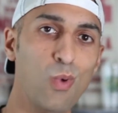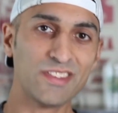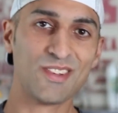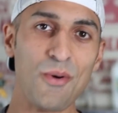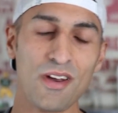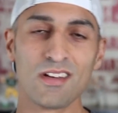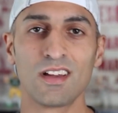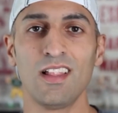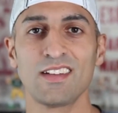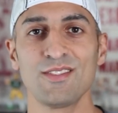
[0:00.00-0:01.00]
What's going on,
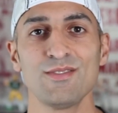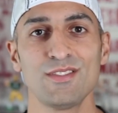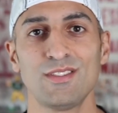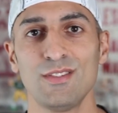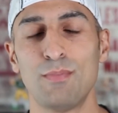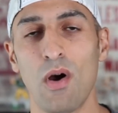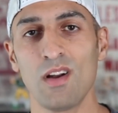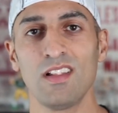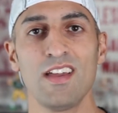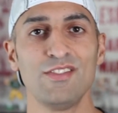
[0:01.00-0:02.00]
collectors? This is
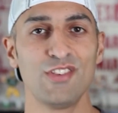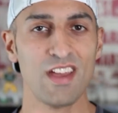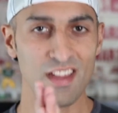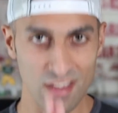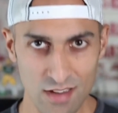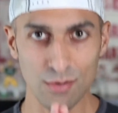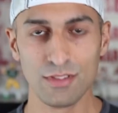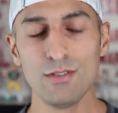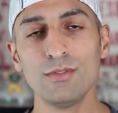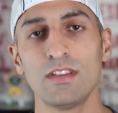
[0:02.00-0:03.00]
Parlay J here
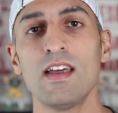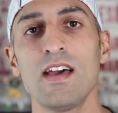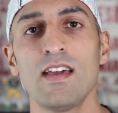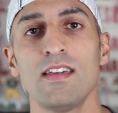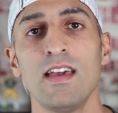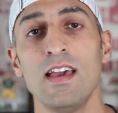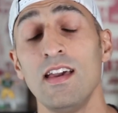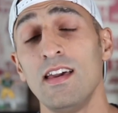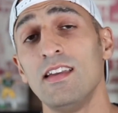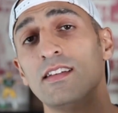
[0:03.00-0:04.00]
with you today.
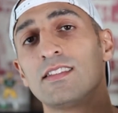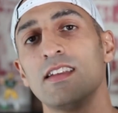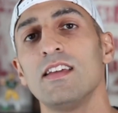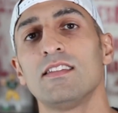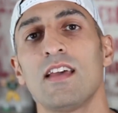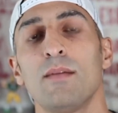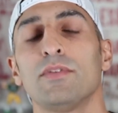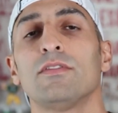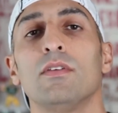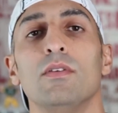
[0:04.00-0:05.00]
And on today's
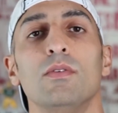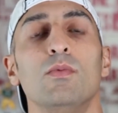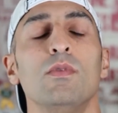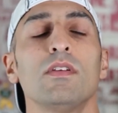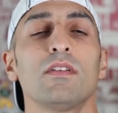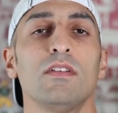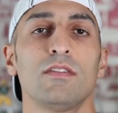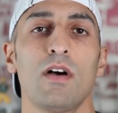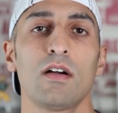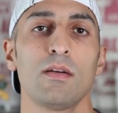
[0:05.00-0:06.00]
episode, we are going to
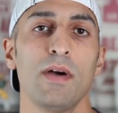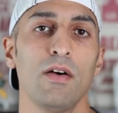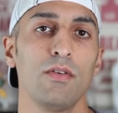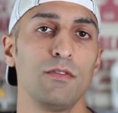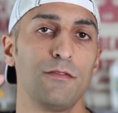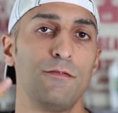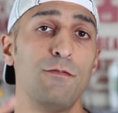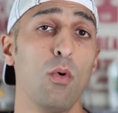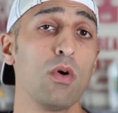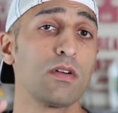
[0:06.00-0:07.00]
talk about
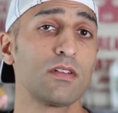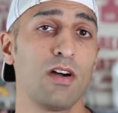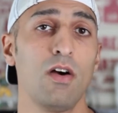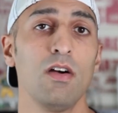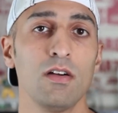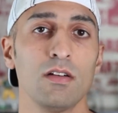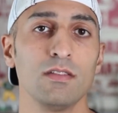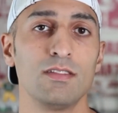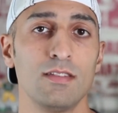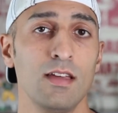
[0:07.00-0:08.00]
4
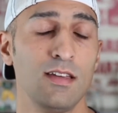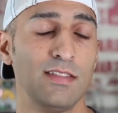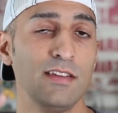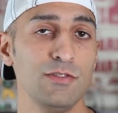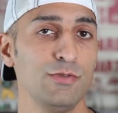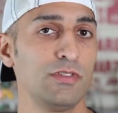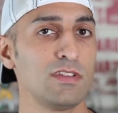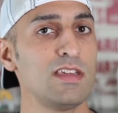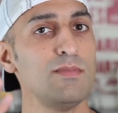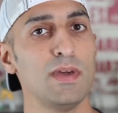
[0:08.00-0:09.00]
cards that you should
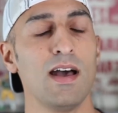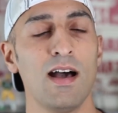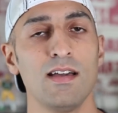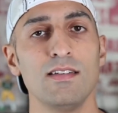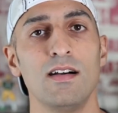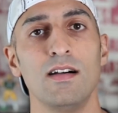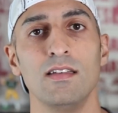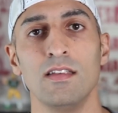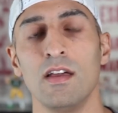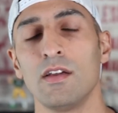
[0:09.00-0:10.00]
keep an eye
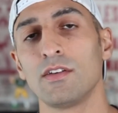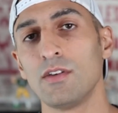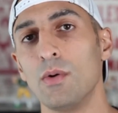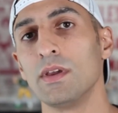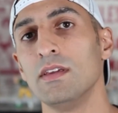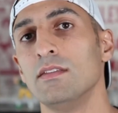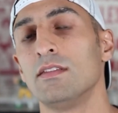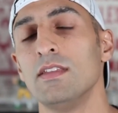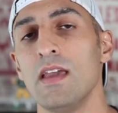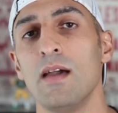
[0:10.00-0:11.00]
on going
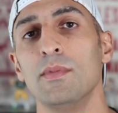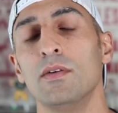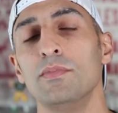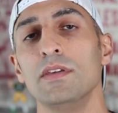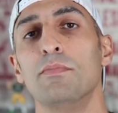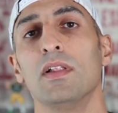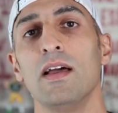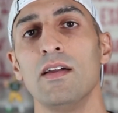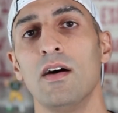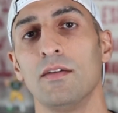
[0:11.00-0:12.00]
into the MLB
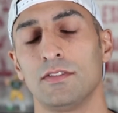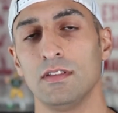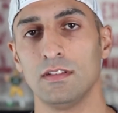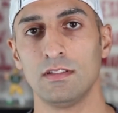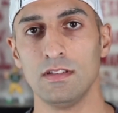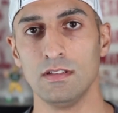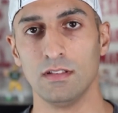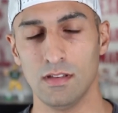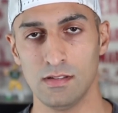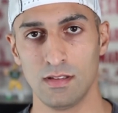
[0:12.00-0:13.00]
playoffs this
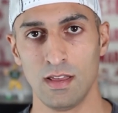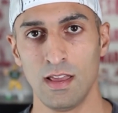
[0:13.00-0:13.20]
season.